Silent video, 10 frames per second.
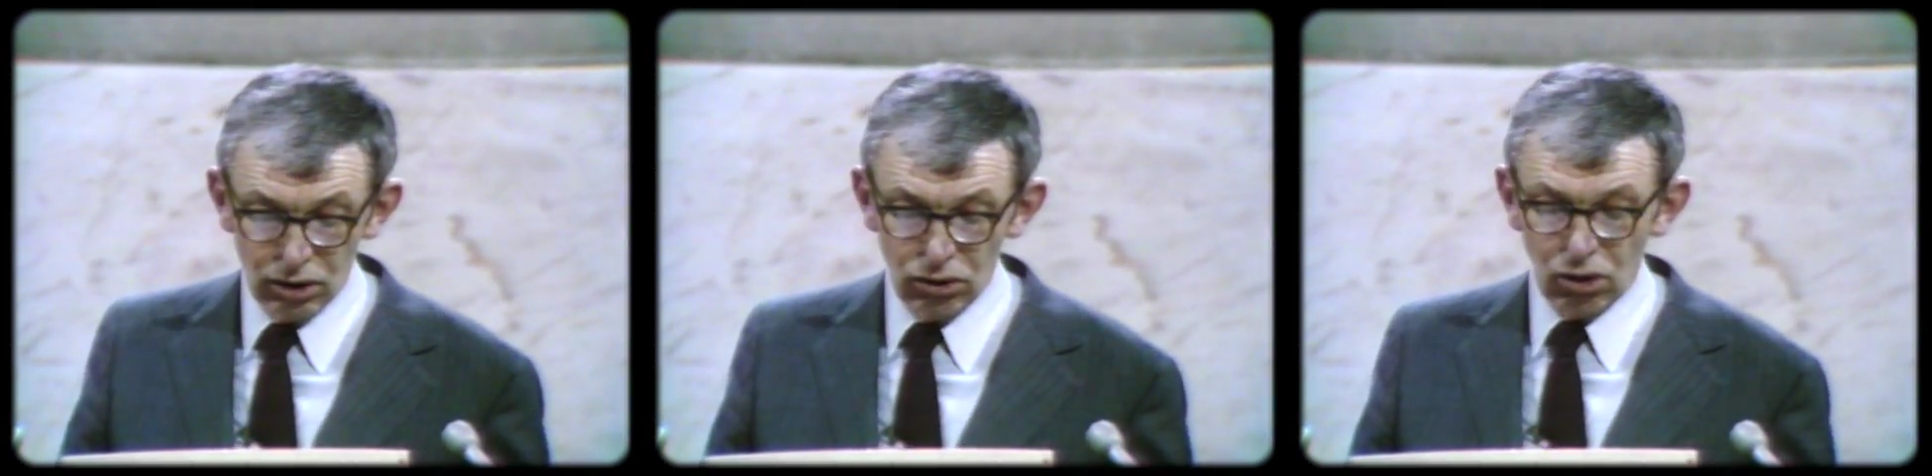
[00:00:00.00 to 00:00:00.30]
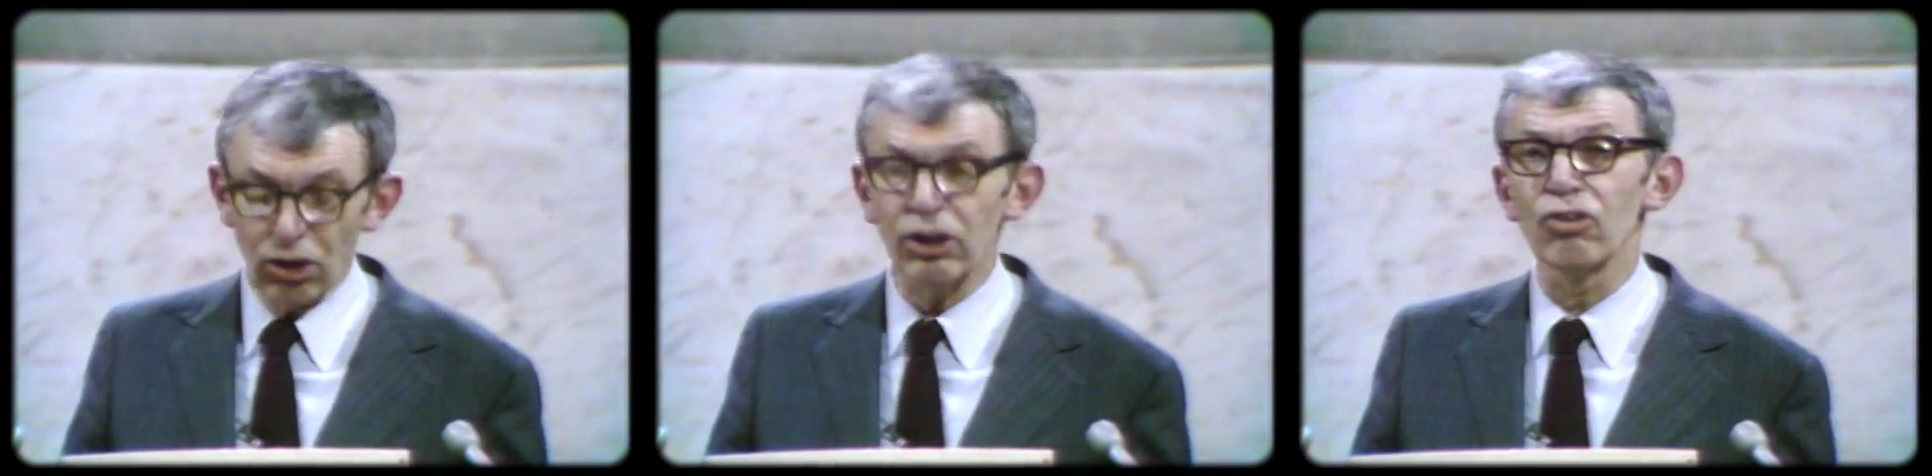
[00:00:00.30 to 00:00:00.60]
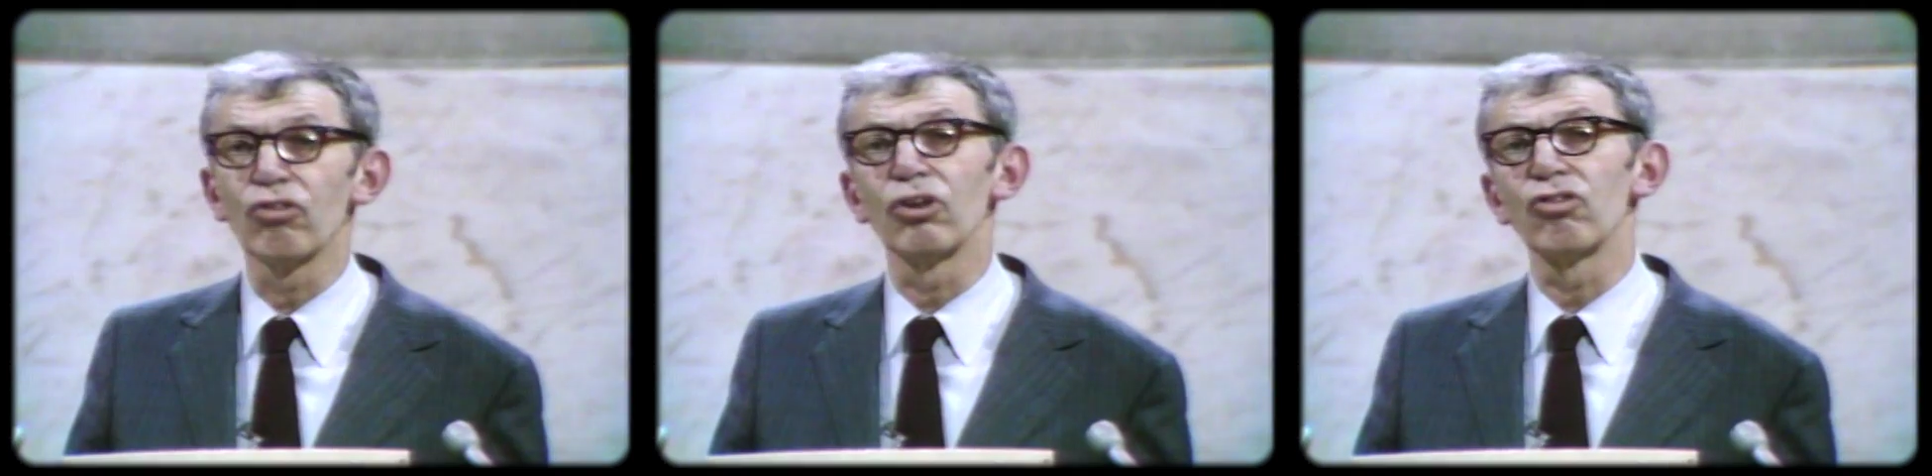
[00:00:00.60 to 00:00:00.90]
nor the
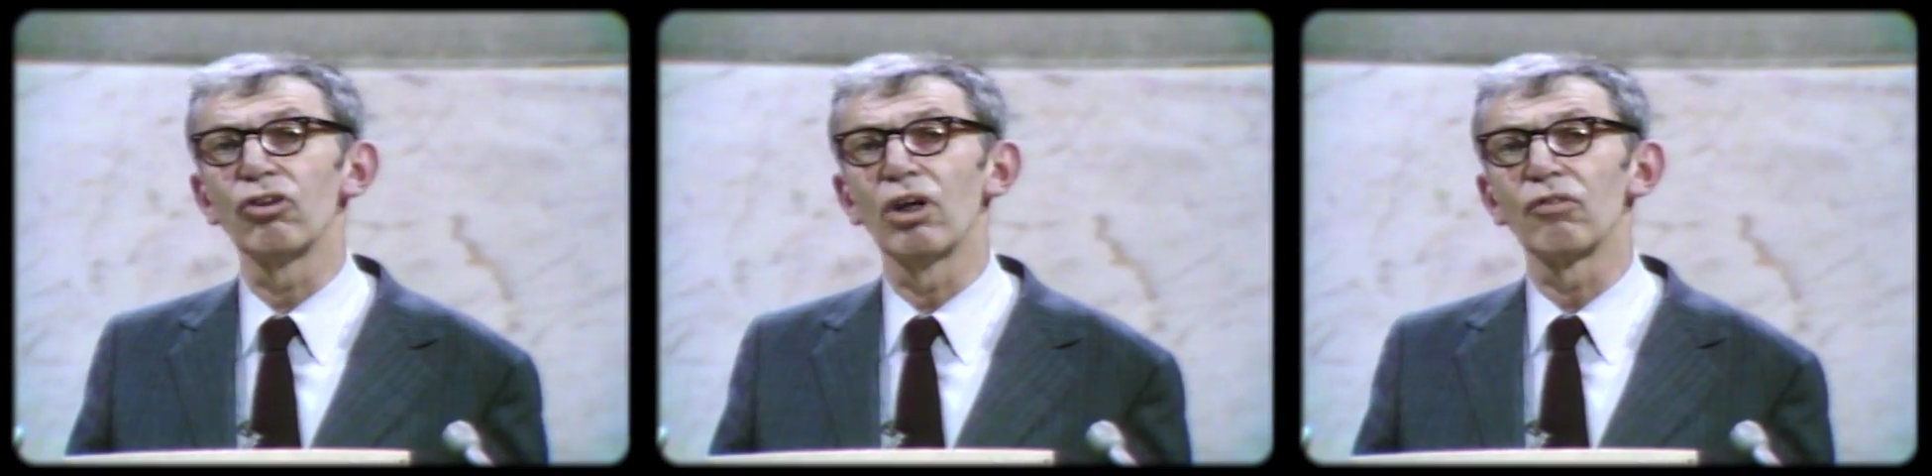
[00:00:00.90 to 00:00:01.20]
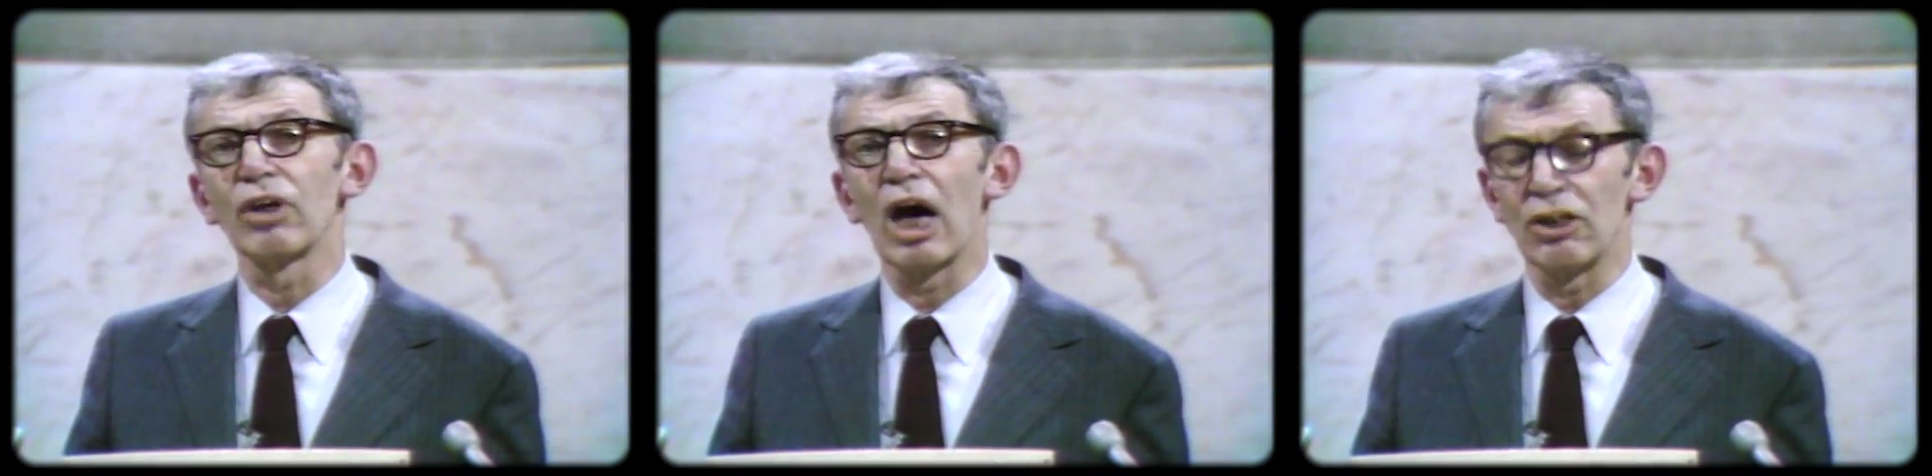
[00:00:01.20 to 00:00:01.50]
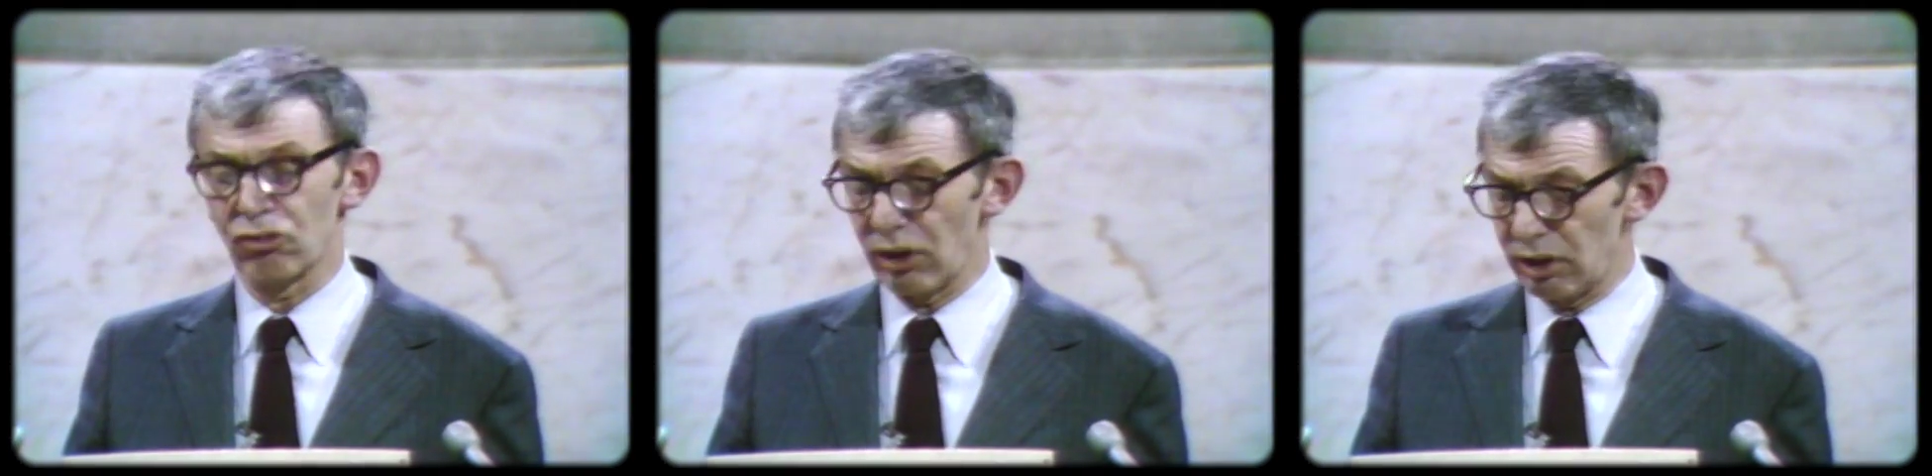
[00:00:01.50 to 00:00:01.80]
assertion of
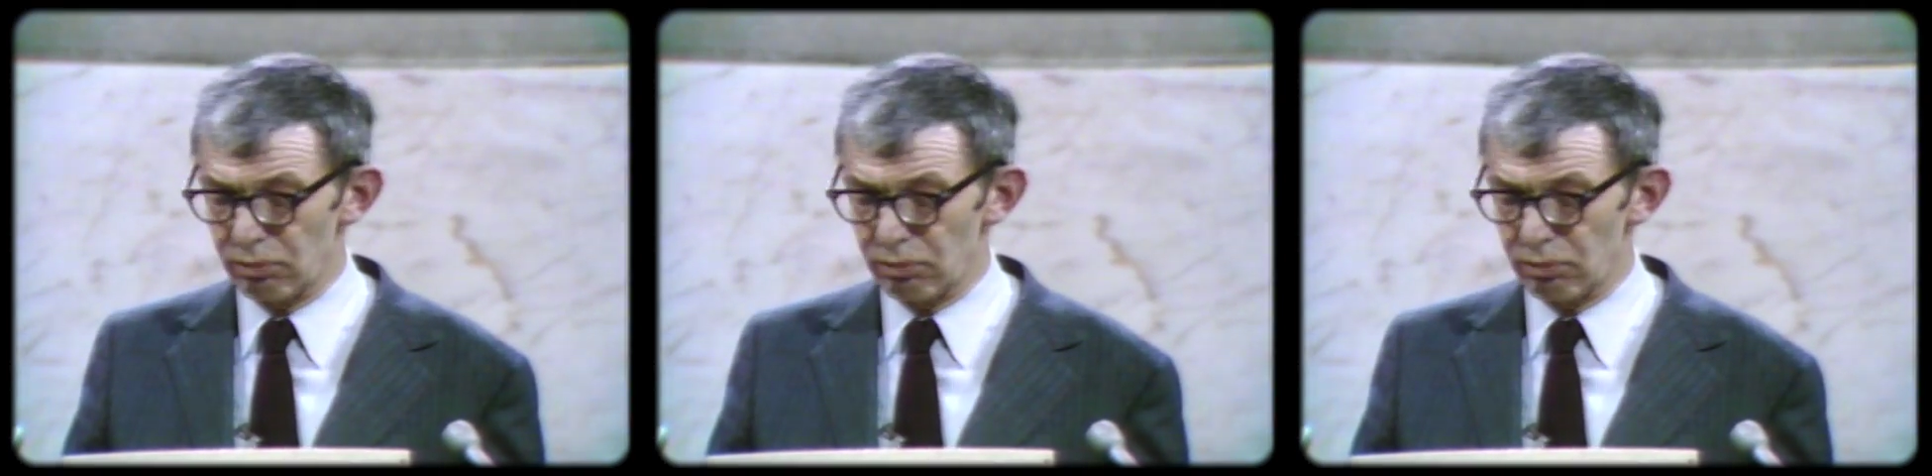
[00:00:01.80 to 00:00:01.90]
contrary